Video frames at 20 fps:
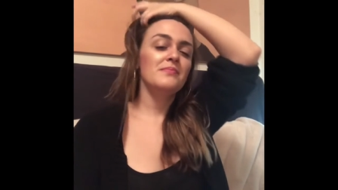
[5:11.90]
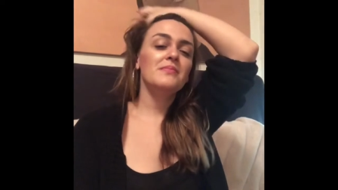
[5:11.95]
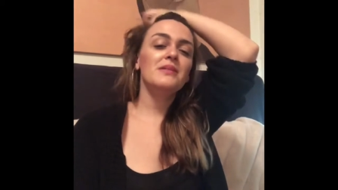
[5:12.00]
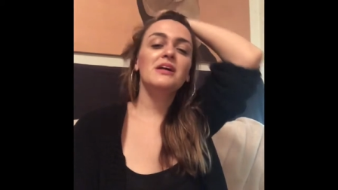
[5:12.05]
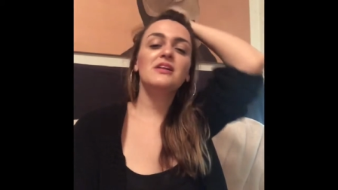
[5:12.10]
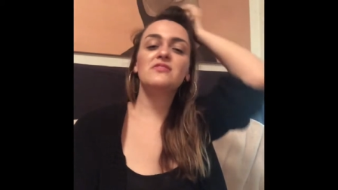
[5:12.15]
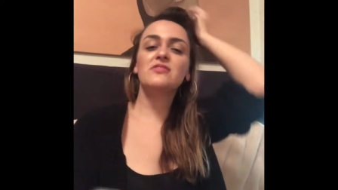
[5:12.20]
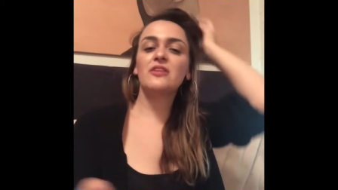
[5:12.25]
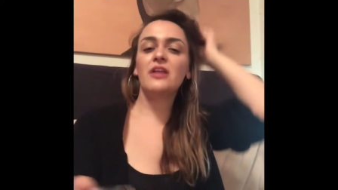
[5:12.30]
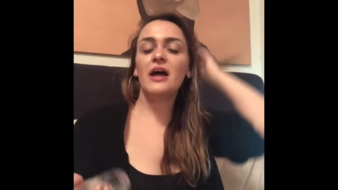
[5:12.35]

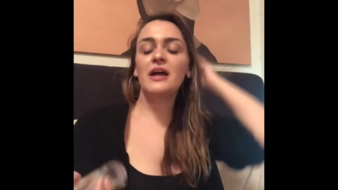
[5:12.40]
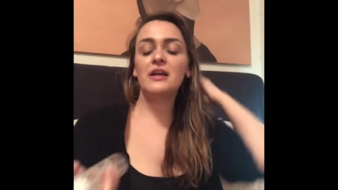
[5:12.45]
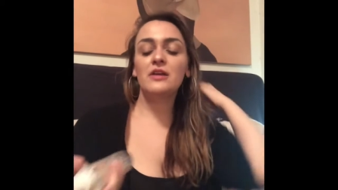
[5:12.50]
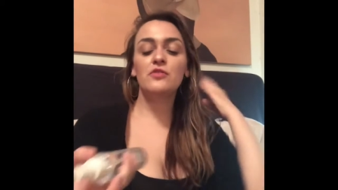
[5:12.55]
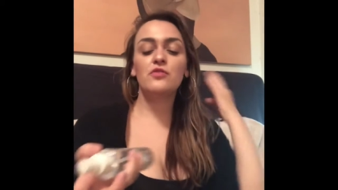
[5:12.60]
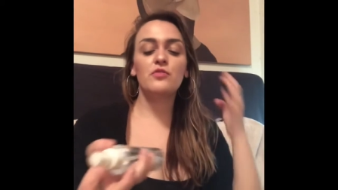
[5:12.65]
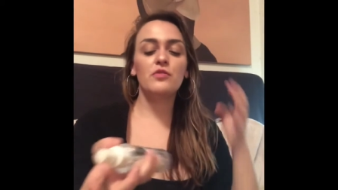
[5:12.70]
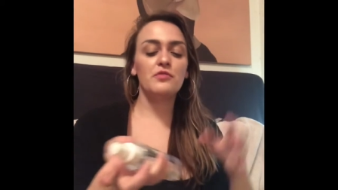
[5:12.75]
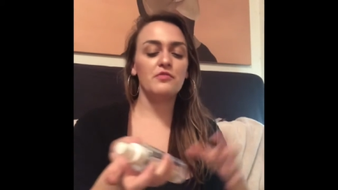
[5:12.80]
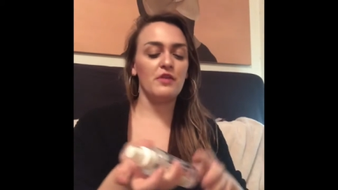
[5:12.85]
it's light,
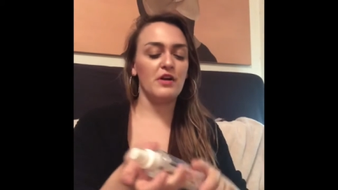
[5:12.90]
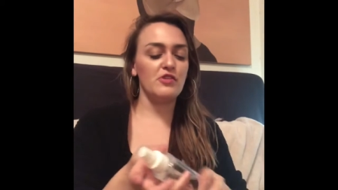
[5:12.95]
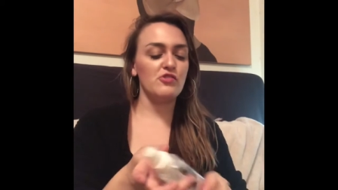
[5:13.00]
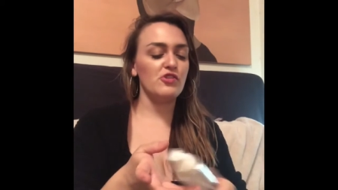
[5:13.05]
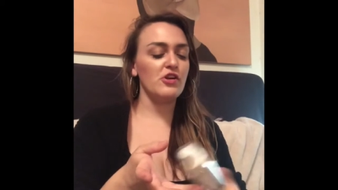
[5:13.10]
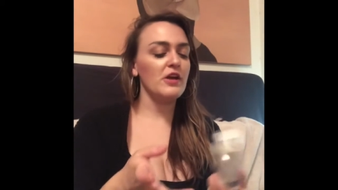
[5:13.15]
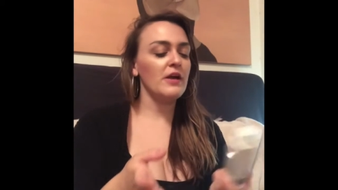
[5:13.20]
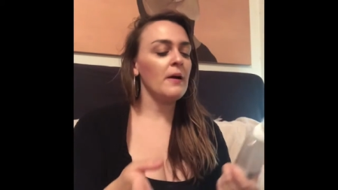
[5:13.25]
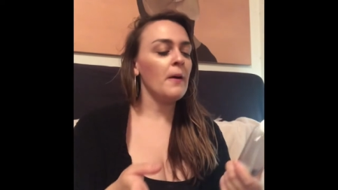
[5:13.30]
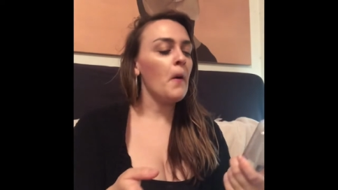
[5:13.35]
it's
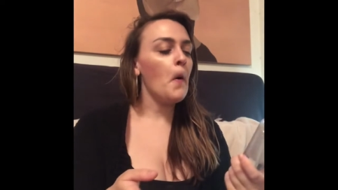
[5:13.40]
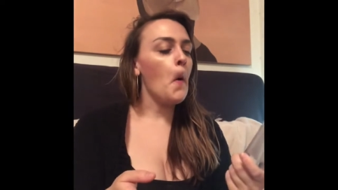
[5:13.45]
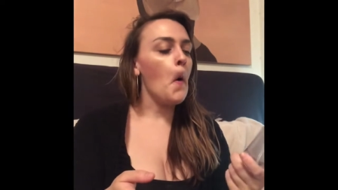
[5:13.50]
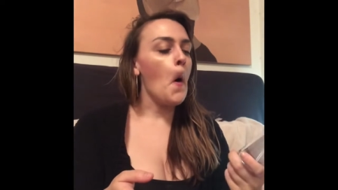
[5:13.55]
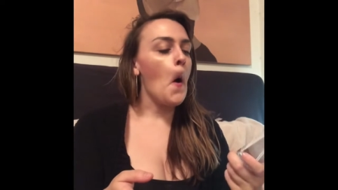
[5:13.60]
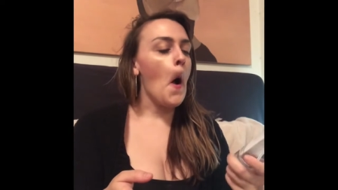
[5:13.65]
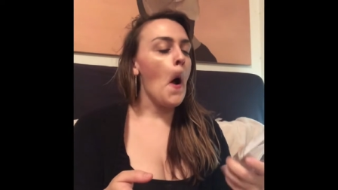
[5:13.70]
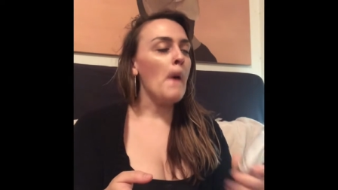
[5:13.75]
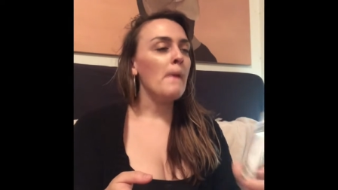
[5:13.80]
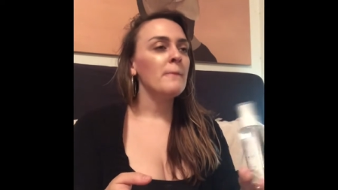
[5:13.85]
refreshing,
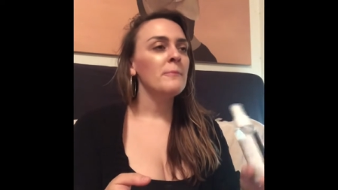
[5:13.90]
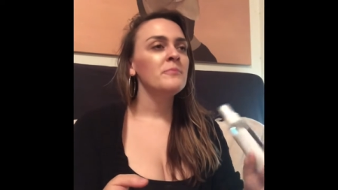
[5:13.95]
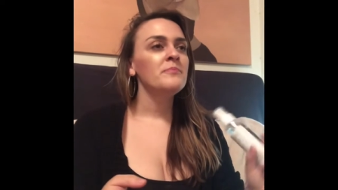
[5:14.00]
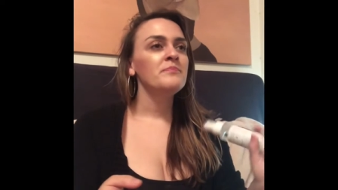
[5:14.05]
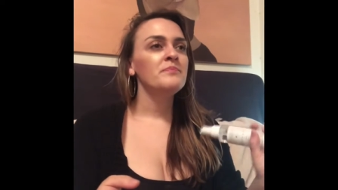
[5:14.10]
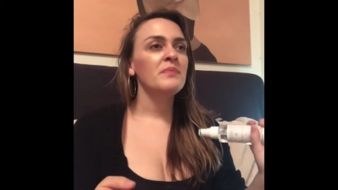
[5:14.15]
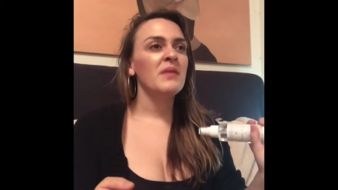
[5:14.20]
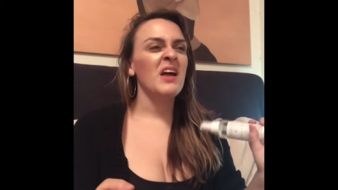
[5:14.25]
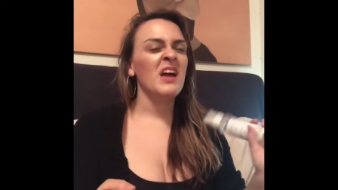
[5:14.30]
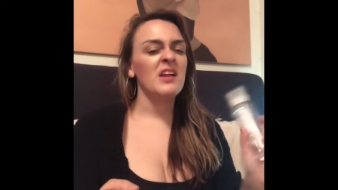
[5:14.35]

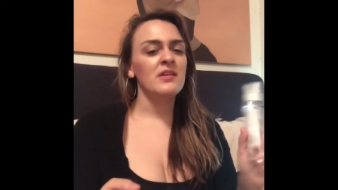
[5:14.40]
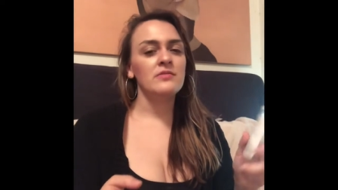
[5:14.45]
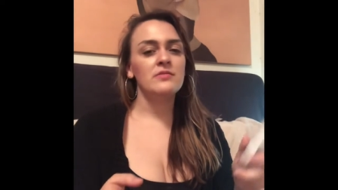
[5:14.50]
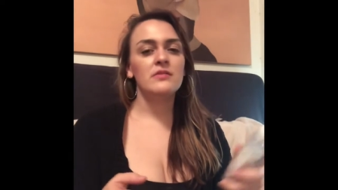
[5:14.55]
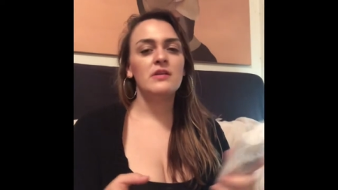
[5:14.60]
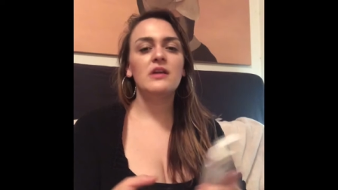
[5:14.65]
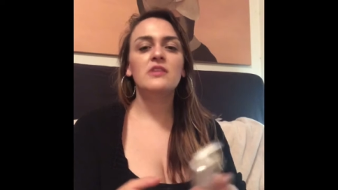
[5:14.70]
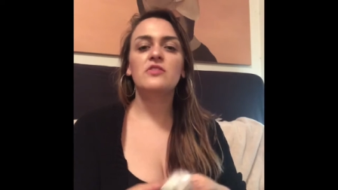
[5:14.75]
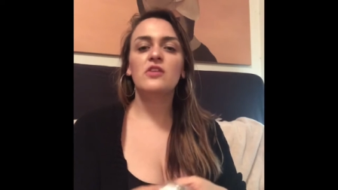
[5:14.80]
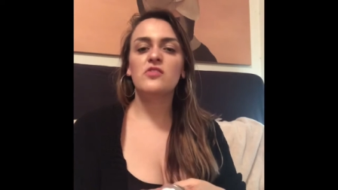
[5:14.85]
and
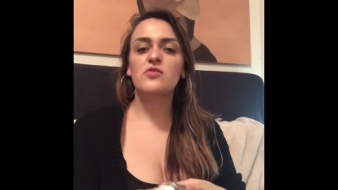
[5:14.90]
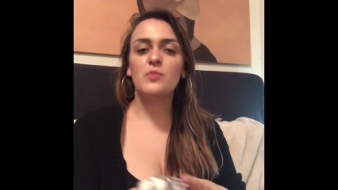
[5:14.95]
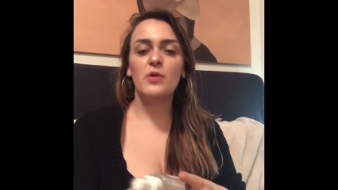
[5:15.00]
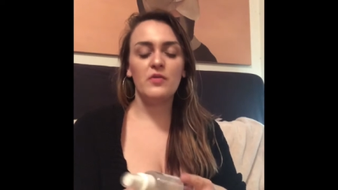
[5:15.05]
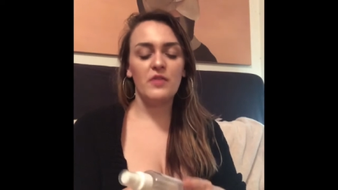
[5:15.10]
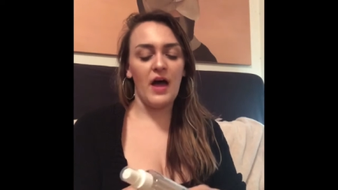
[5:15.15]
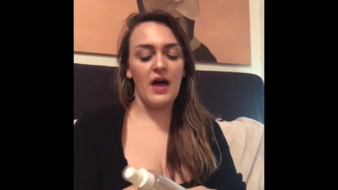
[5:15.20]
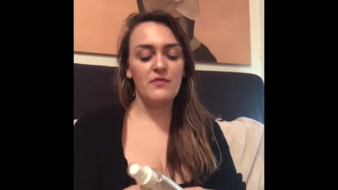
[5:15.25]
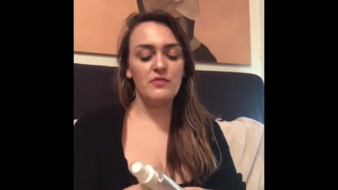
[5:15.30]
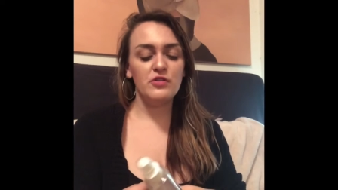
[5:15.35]
it does smell
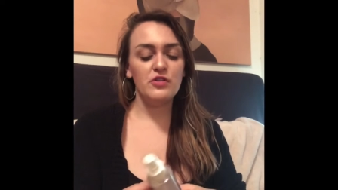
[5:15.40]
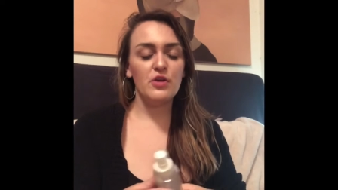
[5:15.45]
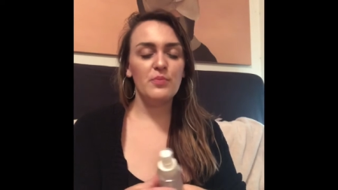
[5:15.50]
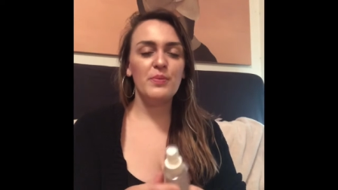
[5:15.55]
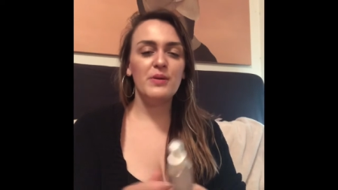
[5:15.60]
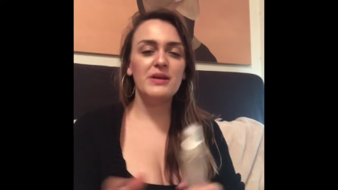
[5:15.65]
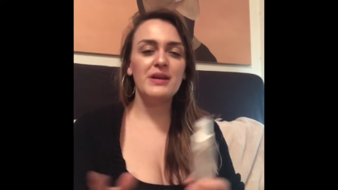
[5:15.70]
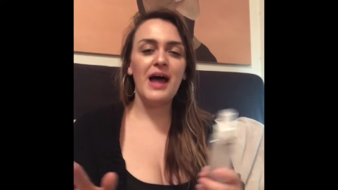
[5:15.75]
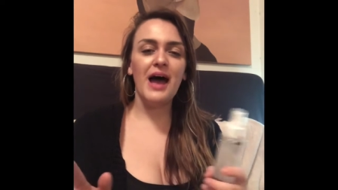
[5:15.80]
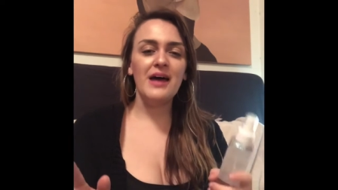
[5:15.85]
lavender,
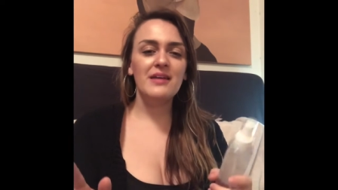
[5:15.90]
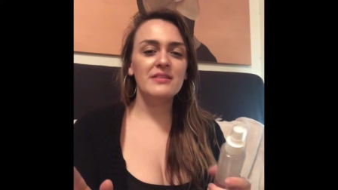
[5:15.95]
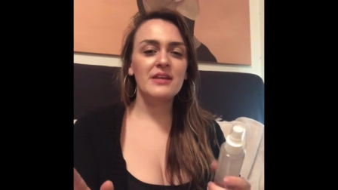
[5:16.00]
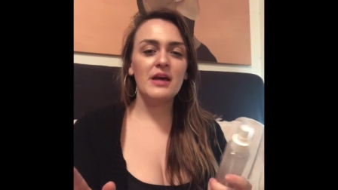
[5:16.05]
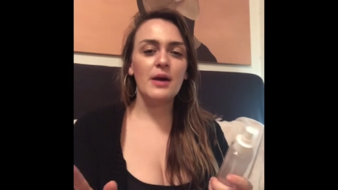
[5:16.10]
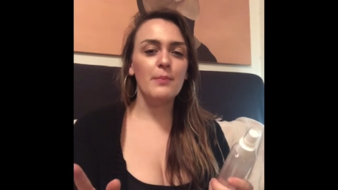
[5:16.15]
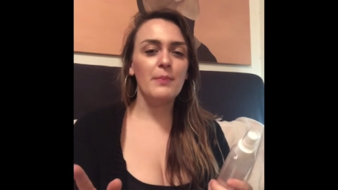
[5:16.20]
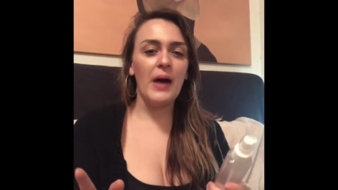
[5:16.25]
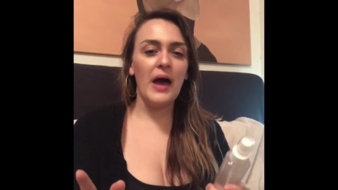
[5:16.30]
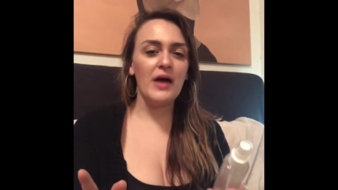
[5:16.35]
but not in like
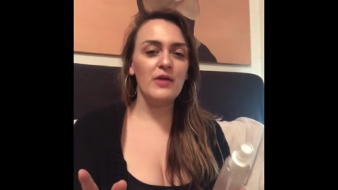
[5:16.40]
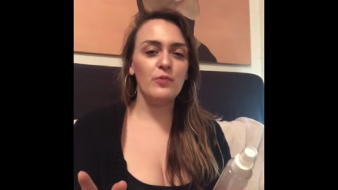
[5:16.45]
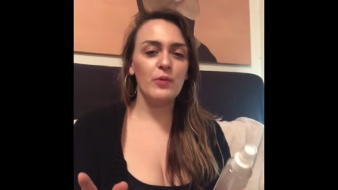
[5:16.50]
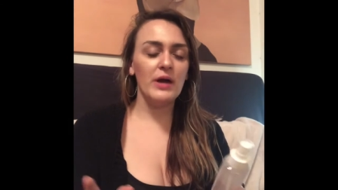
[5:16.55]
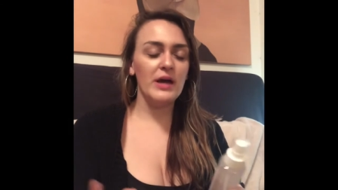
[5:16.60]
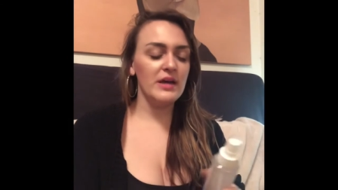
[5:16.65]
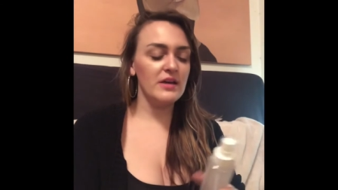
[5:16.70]
a bad way,